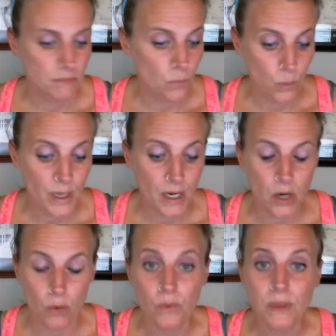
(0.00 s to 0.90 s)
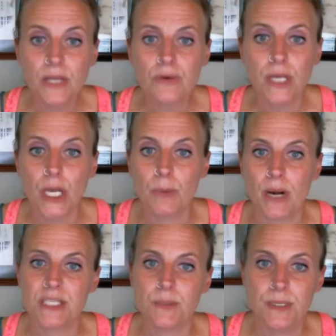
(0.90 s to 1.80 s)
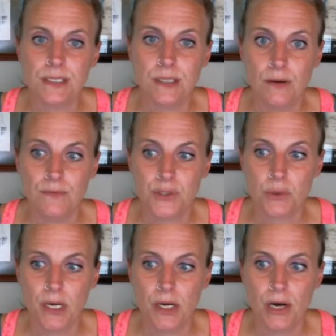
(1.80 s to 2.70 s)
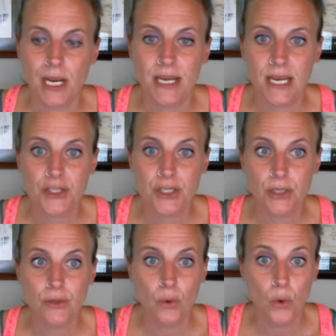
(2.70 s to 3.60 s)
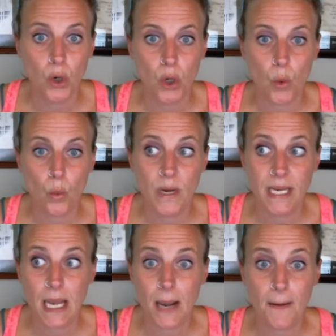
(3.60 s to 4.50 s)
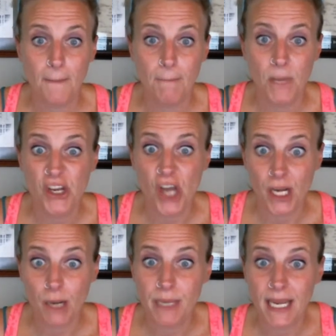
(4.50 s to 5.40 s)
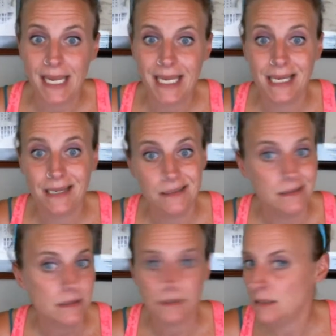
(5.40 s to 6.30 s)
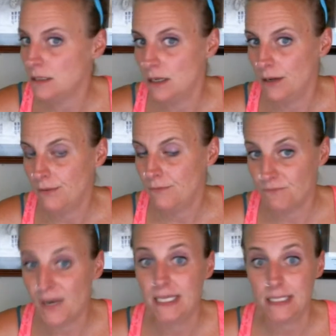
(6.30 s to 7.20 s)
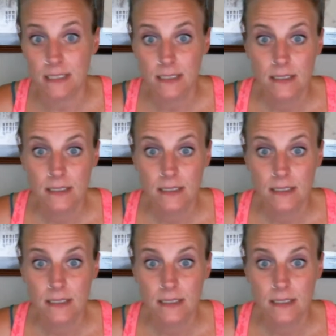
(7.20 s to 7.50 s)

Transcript: we're literally on a precipice of surrendering our nation, or we nut up and fight.